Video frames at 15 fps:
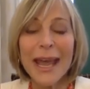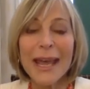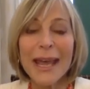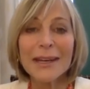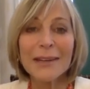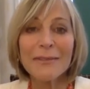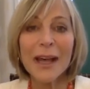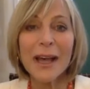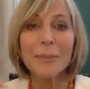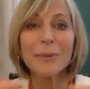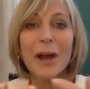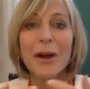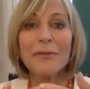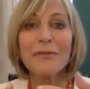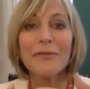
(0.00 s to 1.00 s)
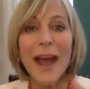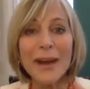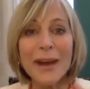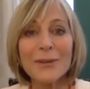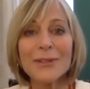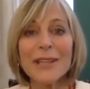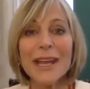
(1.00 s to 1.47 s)
and developed our
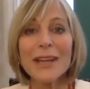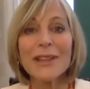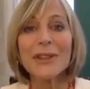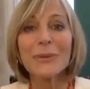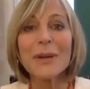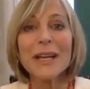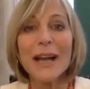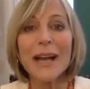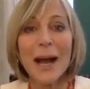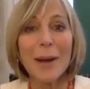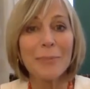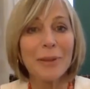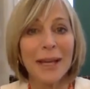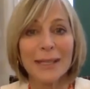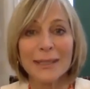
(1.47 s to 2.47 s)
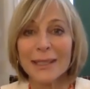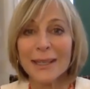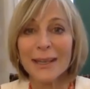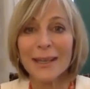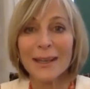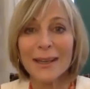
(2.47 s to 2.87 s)
PhytoXan3 complex